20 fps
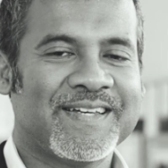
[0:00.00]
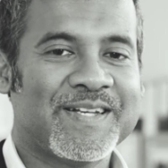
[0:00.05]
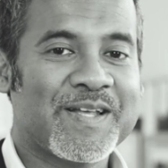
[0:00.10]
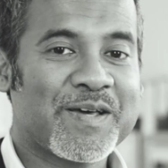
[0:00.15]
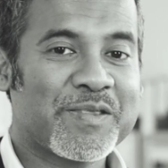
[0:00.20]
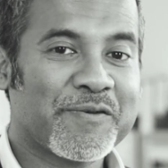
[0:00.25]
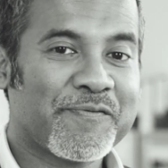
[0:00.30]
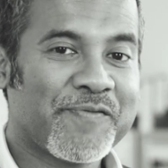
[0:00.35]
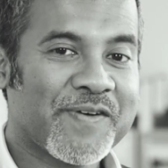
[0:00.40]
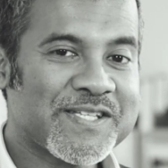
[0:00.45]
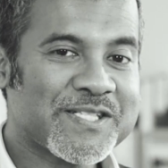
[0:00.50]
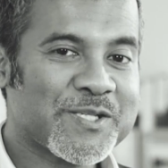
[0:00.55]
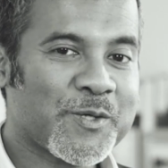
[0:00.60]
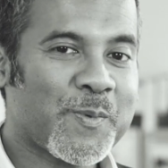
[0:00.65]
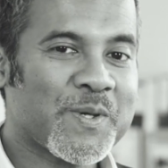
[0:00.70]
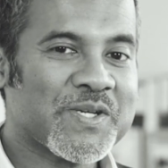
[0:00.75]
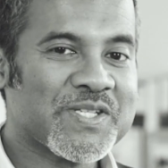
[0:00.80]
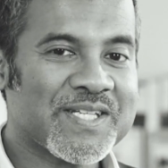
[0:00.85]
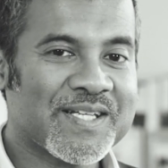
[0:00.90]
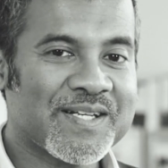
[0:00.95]
Now the first
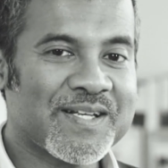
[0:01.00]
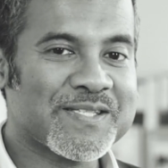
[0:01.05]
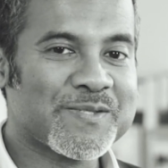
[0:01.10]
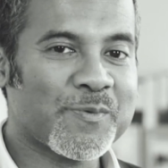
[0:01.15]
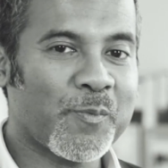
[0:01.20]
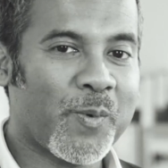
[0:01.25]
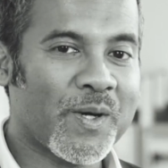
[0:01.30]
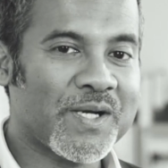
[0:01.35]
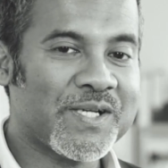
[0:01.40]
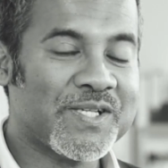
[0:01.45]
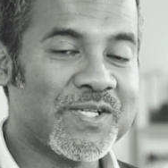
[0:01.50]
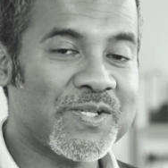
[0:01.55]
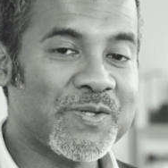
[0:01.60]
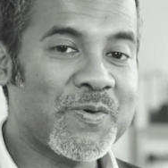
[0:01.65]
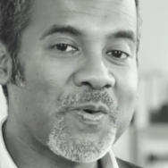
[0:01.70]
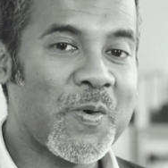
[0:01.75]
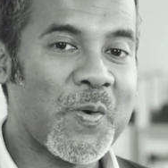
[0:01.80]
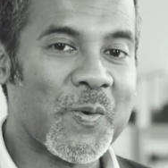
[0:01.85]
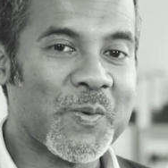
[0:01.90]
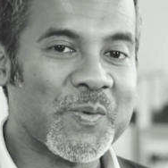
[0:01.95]
question is what
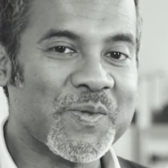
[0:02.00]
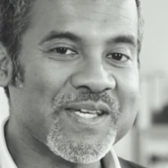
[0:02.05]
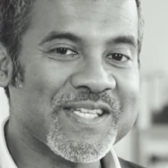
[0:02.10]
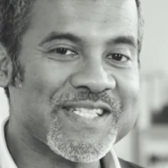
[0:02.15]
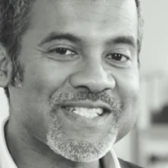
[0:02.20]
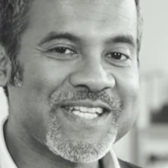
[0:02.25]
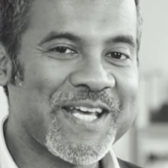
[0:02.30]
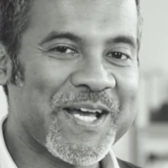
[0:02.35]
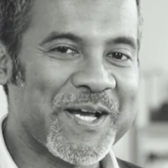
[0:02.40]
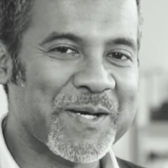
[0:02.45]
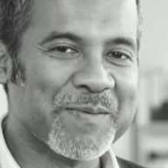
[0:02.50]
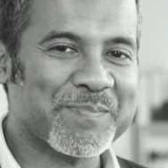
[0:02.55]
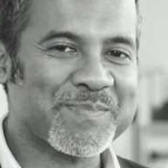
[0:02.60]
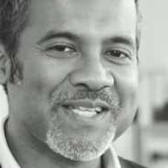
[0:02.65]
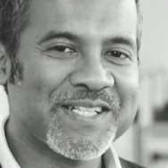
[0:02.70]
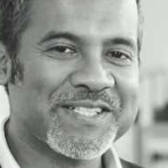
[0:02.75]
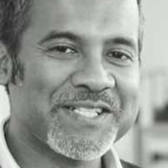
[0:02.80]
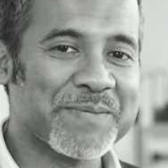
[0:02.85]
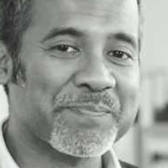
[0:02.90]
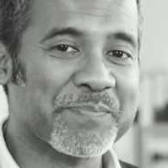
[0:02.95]
do all these terms
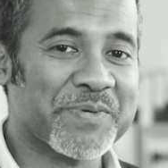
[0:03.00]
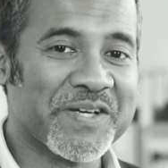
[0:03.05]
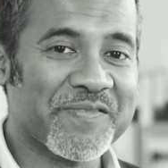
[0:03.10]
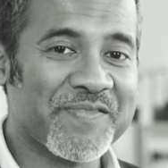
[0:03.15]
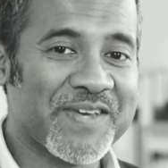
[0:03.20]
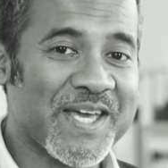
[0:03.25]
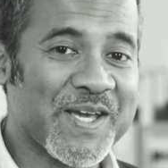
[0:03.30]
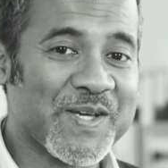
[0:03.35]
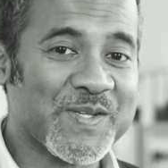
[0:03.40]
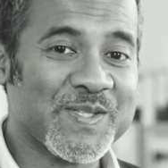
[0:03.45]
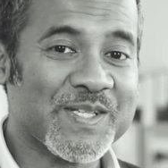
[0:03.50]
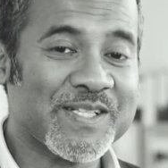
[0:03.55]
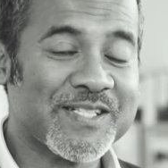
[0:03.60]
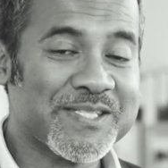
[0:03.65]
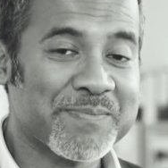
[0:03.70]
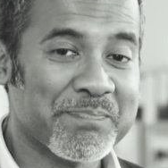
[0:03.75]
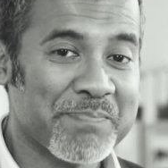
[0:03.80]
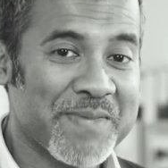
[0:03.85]
and abbreviations